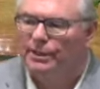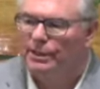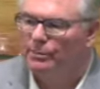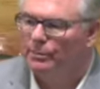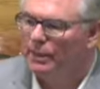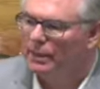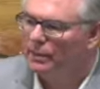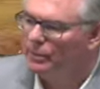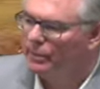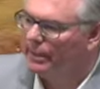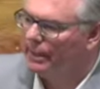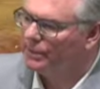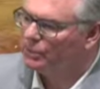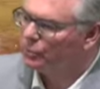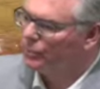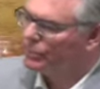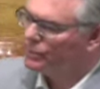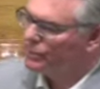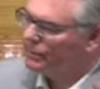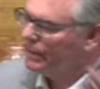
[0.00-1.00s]
need may be.
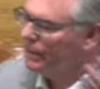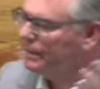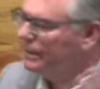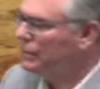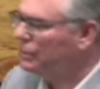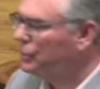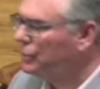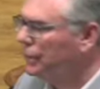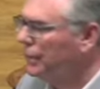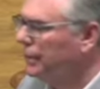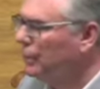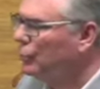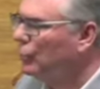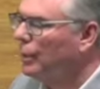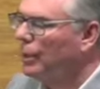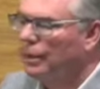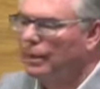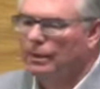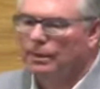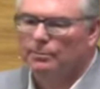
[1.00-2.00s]
As we stand and sing, you
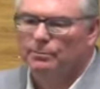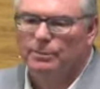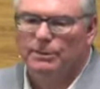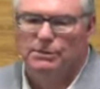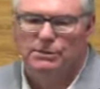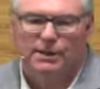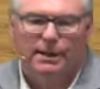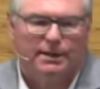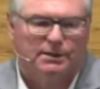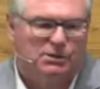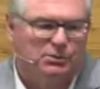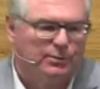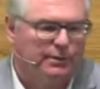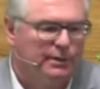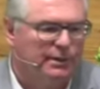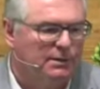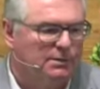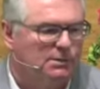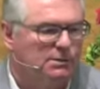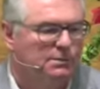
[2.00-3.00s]
come as God
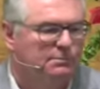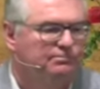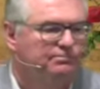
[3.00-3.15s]
speaks.